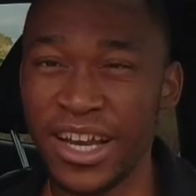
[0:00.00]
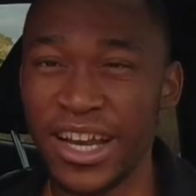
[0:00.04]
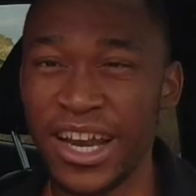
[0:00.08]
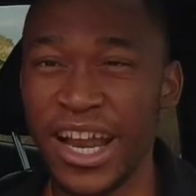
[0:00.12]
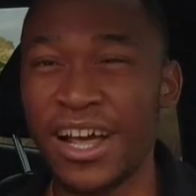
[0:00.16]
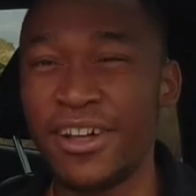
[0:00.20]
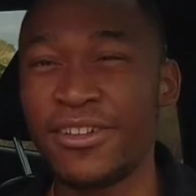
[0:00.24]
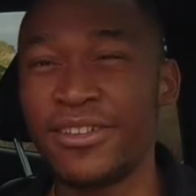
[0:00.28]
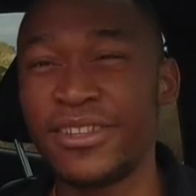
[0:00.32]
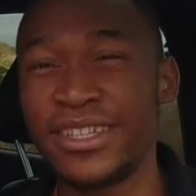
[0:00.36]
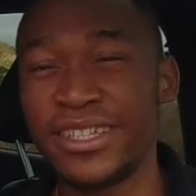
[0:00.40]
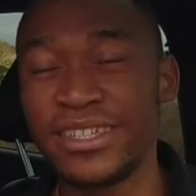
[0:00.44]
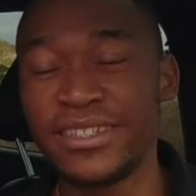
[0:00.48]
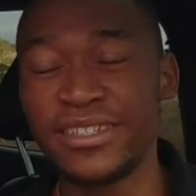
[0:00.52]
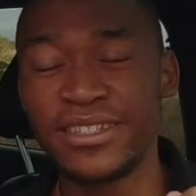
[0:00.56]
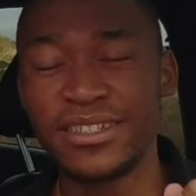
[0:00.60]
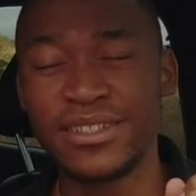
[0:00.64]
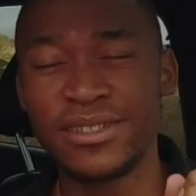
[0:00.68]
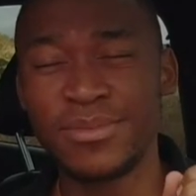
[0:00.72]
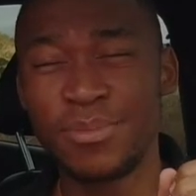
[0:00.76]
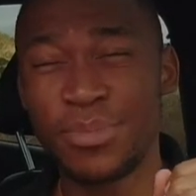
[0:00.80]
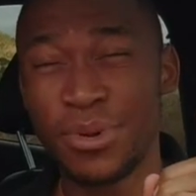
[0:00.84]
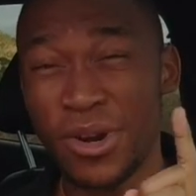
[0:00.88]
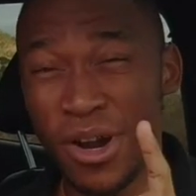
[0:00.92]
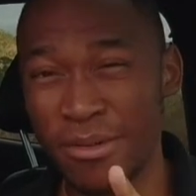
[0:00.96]
Now,
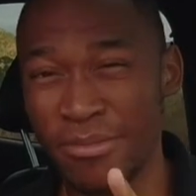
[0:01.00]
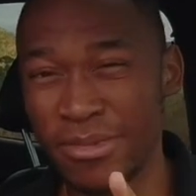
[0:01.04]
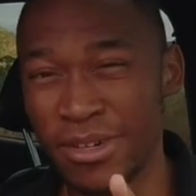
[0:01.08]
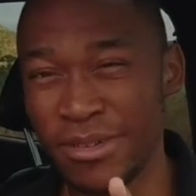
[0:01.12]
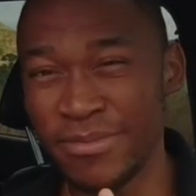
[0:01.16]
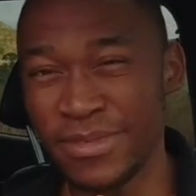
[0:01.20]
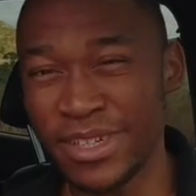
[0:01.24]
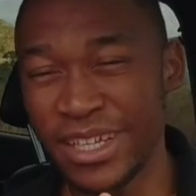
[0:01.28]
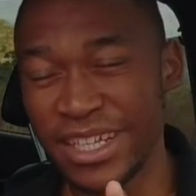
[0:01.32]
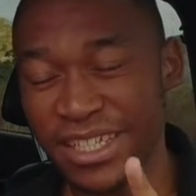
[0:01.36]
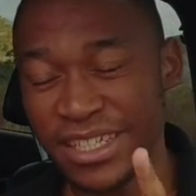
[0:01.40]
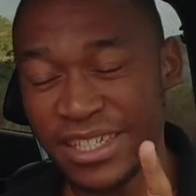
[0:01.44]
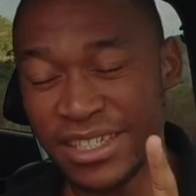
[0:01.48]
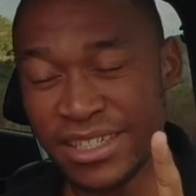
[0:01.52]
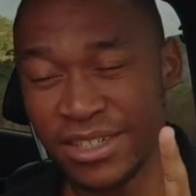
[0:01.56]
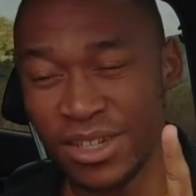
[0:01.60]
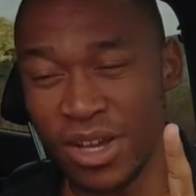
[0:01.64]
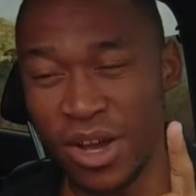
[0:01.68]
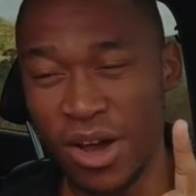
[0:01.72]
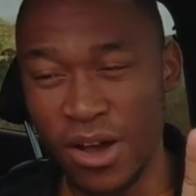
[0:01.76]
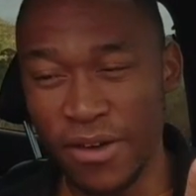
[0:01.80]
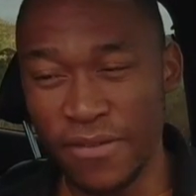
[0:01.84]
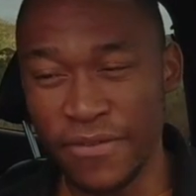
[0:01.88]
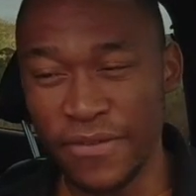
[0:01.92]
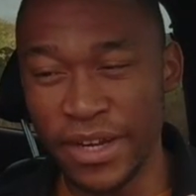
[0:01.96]
this problem is
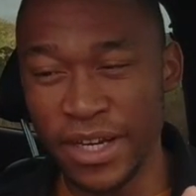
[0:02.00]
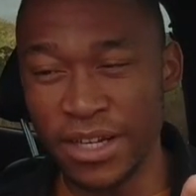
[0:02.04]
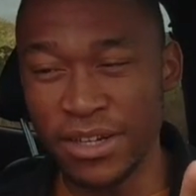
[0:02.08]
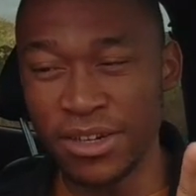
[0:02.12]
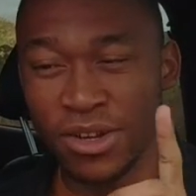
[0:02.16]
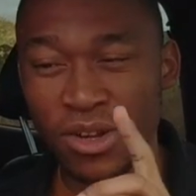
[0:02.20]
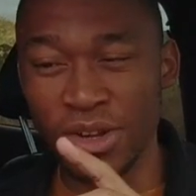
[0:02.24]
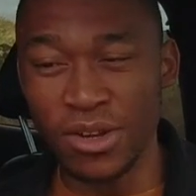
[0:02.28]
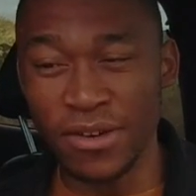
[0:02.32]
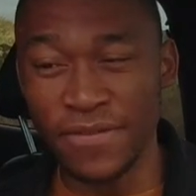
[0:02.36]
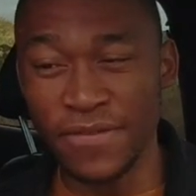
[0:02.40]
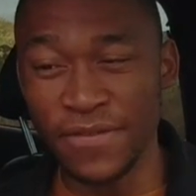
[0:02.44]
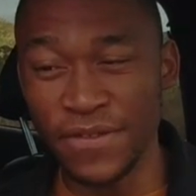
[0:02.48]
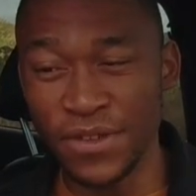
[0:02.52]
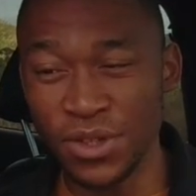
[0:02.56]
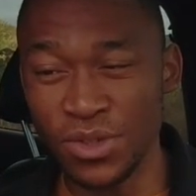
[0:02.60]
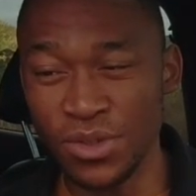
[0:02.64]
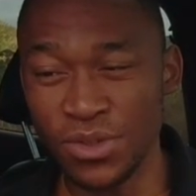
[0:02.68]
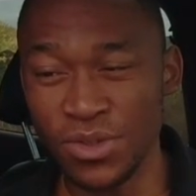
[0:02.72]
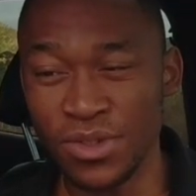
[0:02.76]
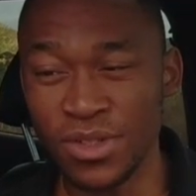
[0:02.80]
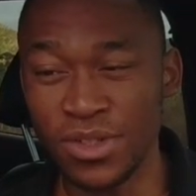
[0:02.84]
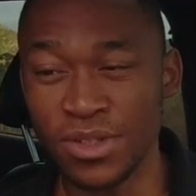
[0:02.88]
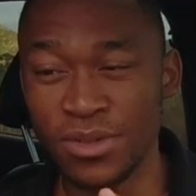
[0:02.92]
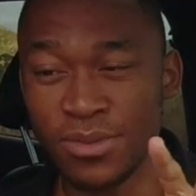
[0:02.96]
often
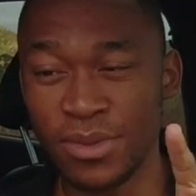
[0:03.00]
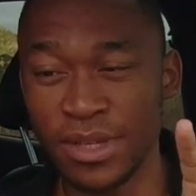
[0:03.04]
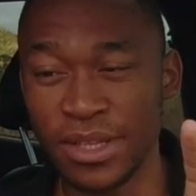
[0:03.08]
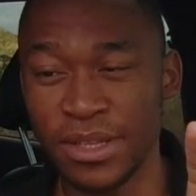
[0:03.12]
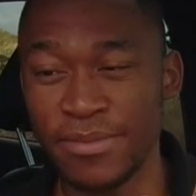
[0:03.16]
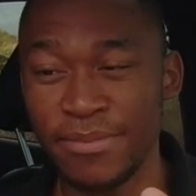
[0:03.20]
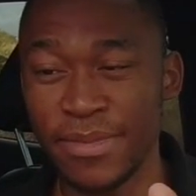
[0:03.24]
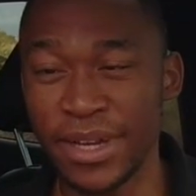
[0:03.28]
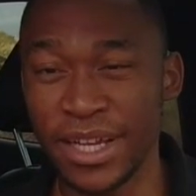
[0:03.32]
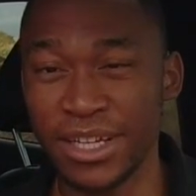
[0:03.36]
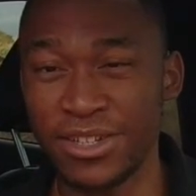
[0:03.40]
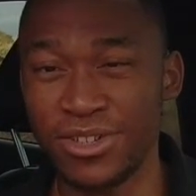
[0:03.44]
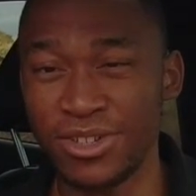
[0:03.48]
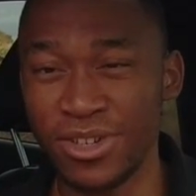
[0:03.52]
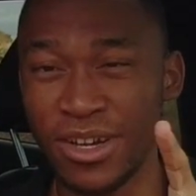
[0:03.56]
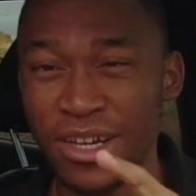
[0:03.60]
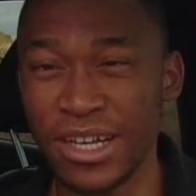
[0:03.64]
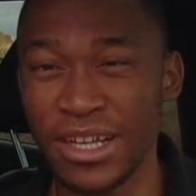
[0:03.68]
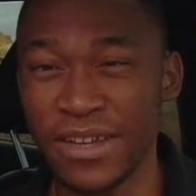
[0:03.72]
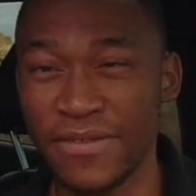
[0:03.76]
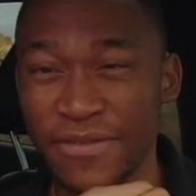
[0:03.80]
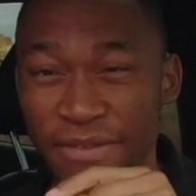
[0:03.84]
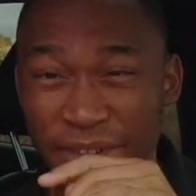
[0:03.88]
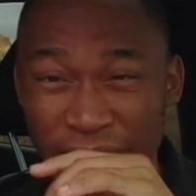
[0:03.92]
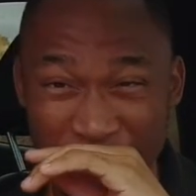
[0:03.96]
confused with
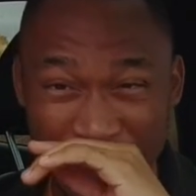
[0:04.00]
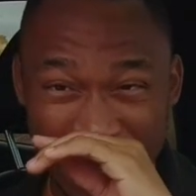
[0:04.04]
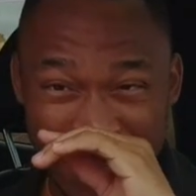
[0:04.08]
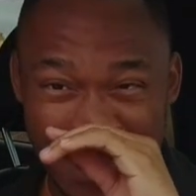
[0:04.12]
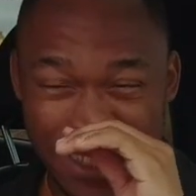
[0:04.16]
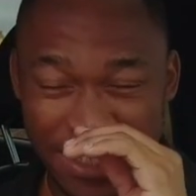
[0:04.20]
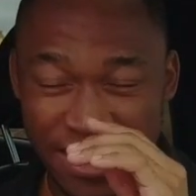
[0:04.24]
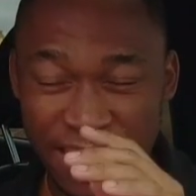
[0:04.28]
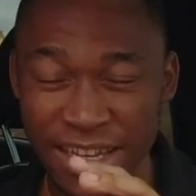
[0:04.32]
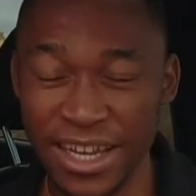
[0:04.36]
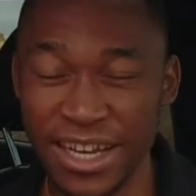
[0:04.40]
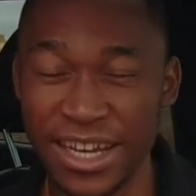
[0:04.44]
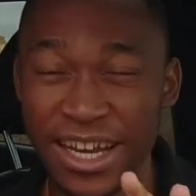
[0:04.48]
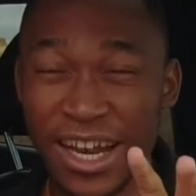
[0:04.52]
mechatronic failures.